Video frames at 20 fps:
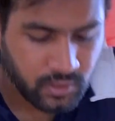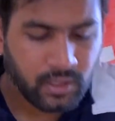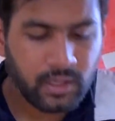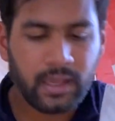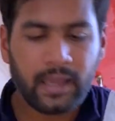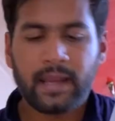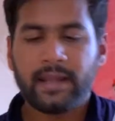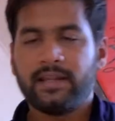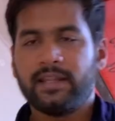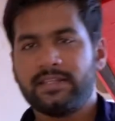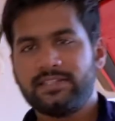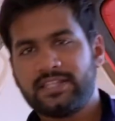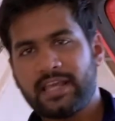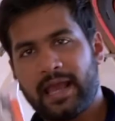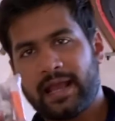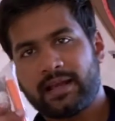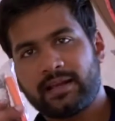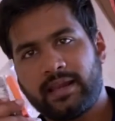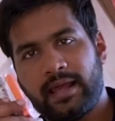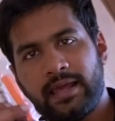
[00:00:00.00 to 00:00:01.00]
and a
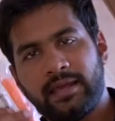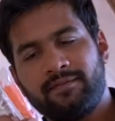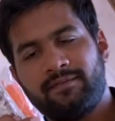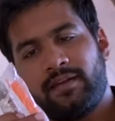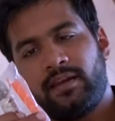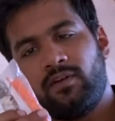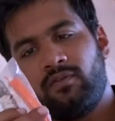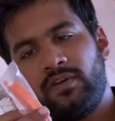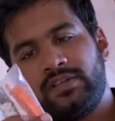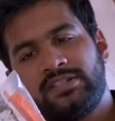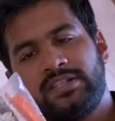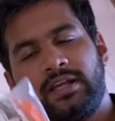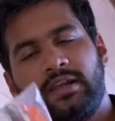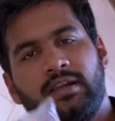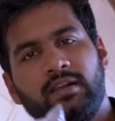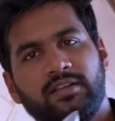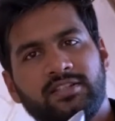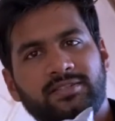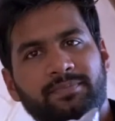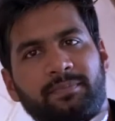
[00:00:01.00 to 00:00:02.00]
jackknife and a whistle,
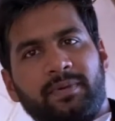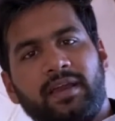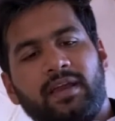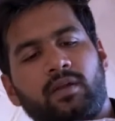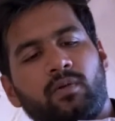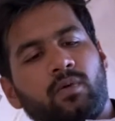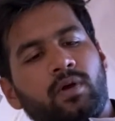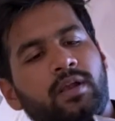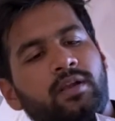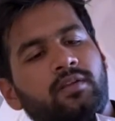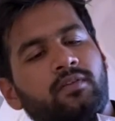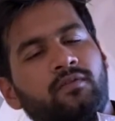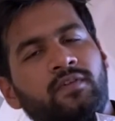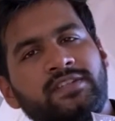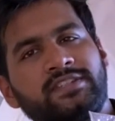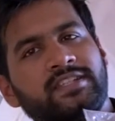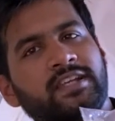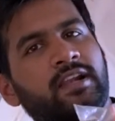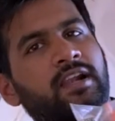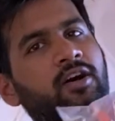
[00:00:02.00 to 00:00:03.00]
spare one.
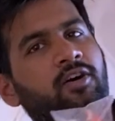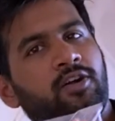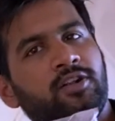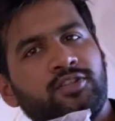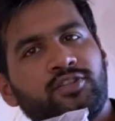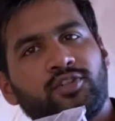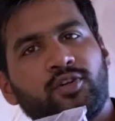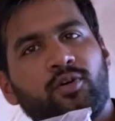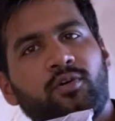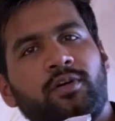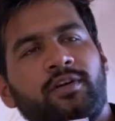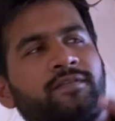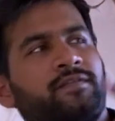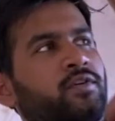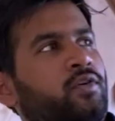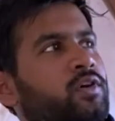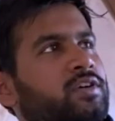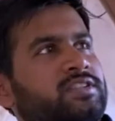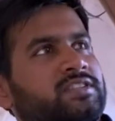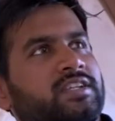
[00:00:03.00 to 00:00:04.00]
Whistle also, if
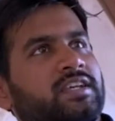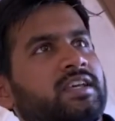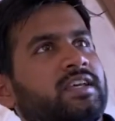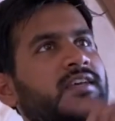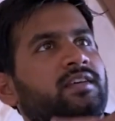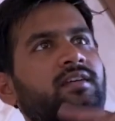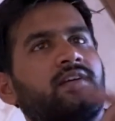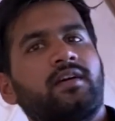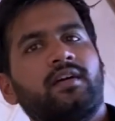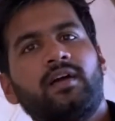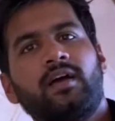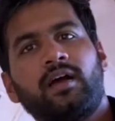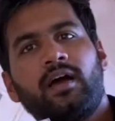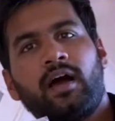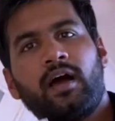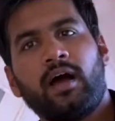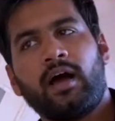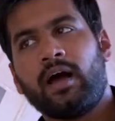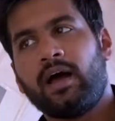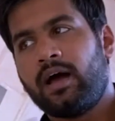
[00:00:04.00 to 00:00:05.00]
you are seeing
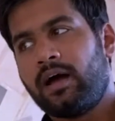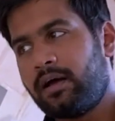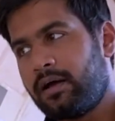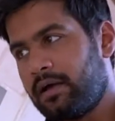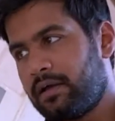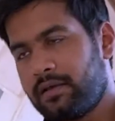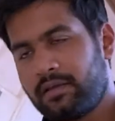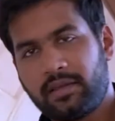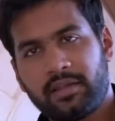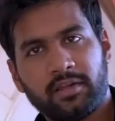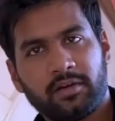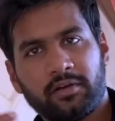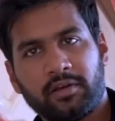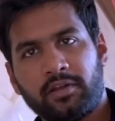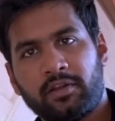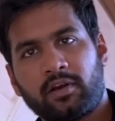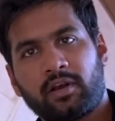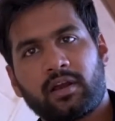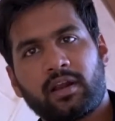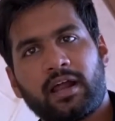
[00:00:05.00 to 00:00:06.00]

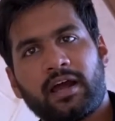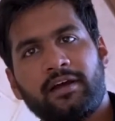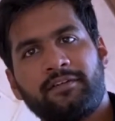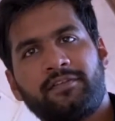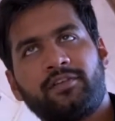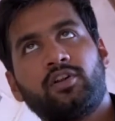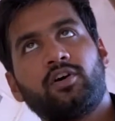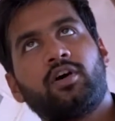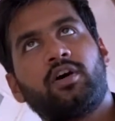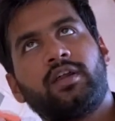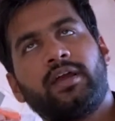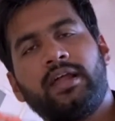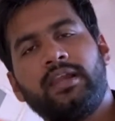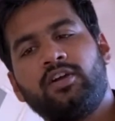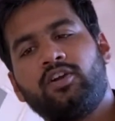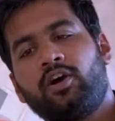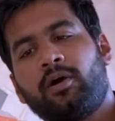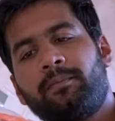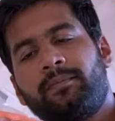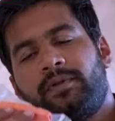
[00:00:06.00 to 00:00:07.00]
in a craft or
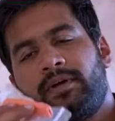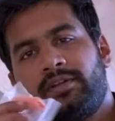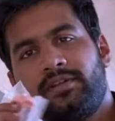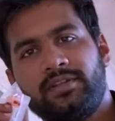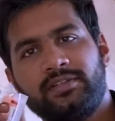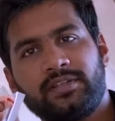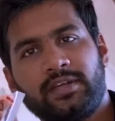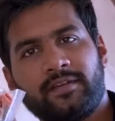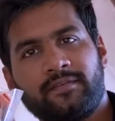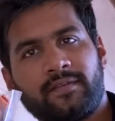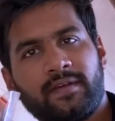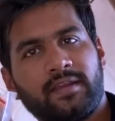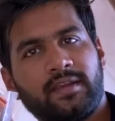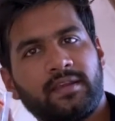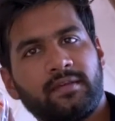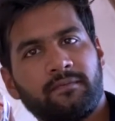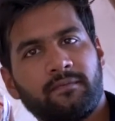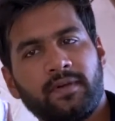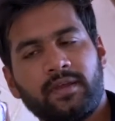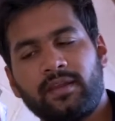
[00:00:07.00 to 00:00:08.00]
helicopter, these are very
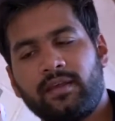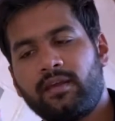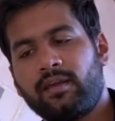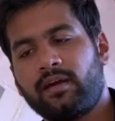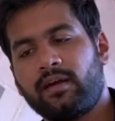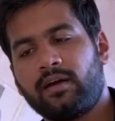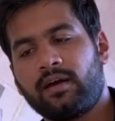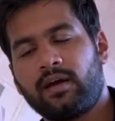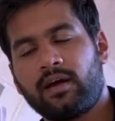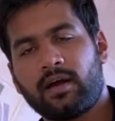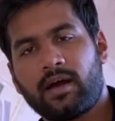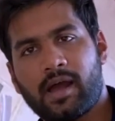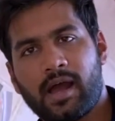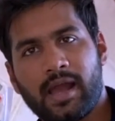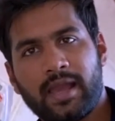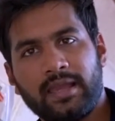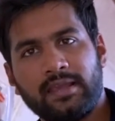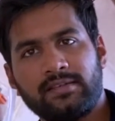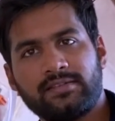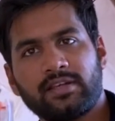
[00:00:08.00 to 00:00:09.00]

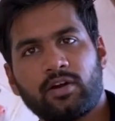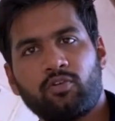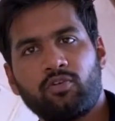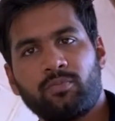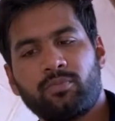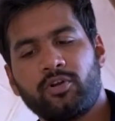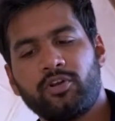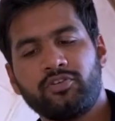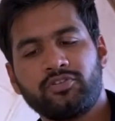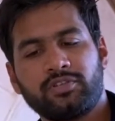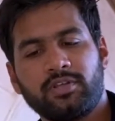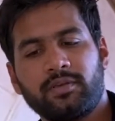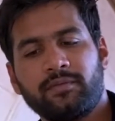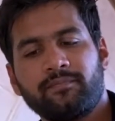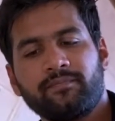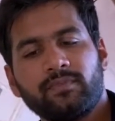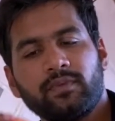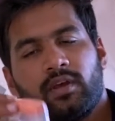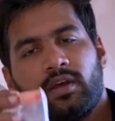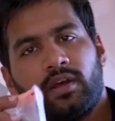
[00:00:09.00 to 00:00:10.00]
high sound producing.
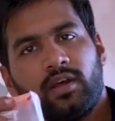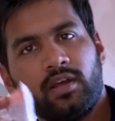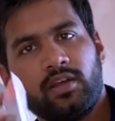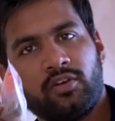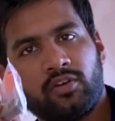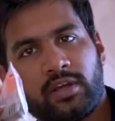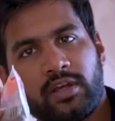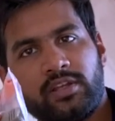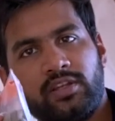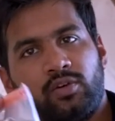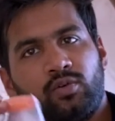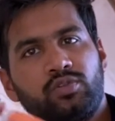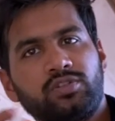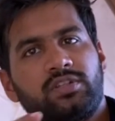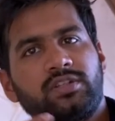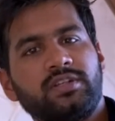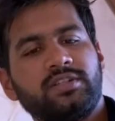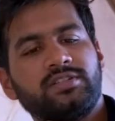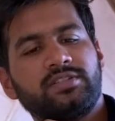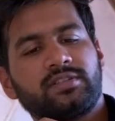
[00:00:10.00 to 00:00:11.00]
You can use
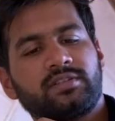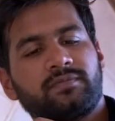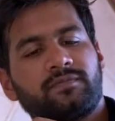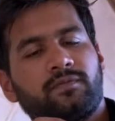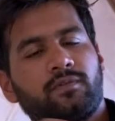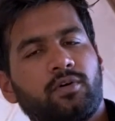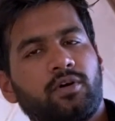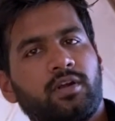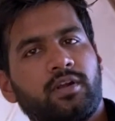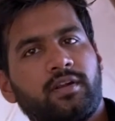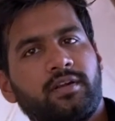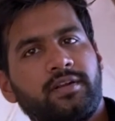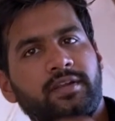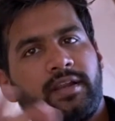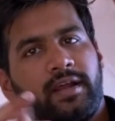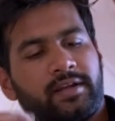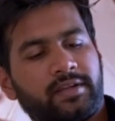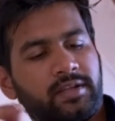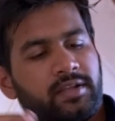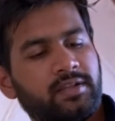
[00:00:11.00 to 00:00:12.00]
these for
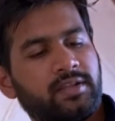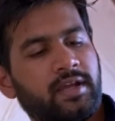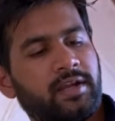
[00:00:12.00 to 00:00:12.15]
directing the